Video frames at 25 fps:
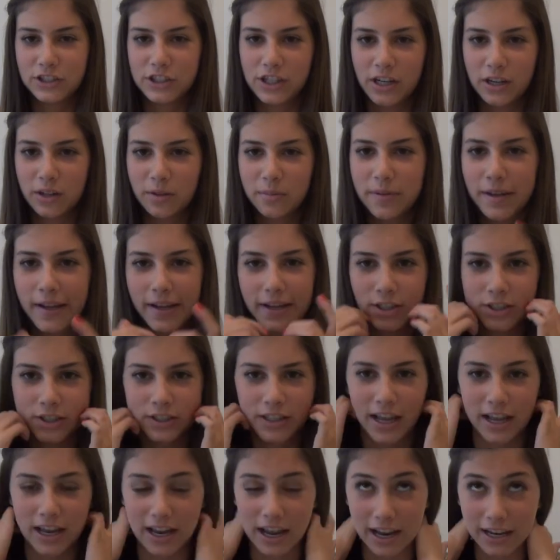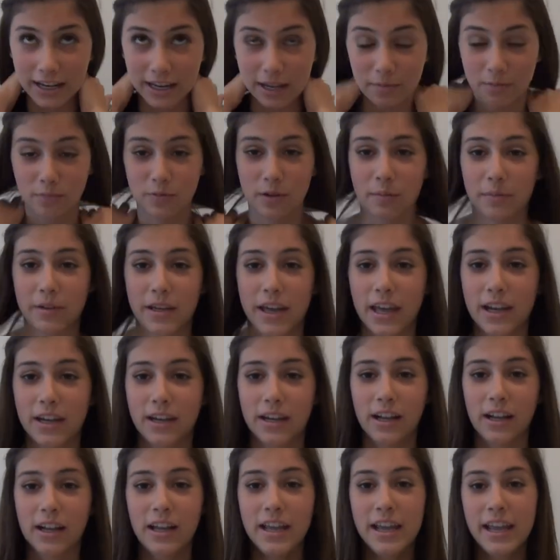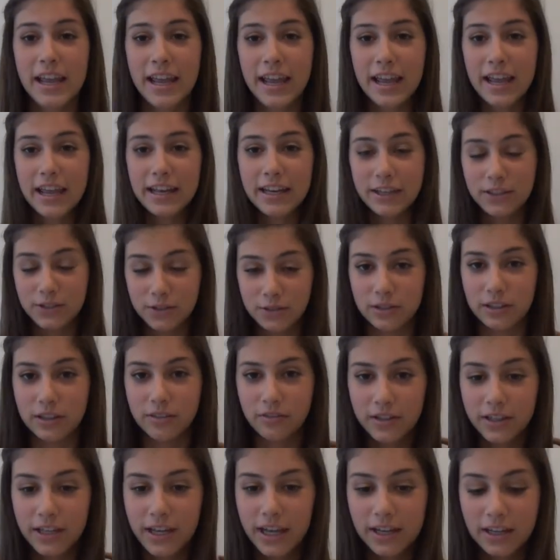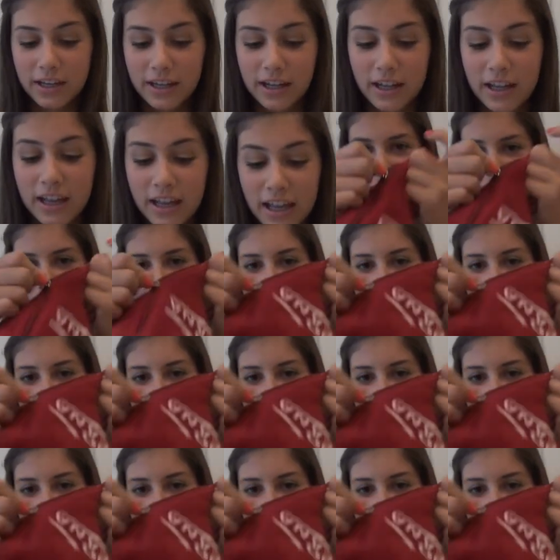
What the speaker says: channel page that I am from Canada and I do live in Canada. So